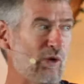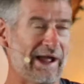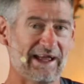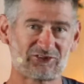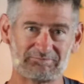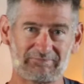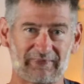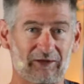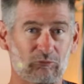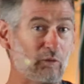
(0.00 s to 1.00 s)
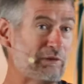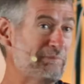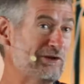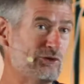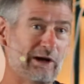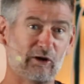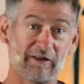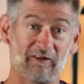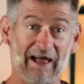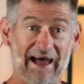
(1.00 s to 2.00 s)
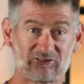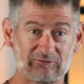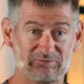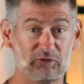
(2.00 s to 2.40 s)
ways, what we've been doing over the last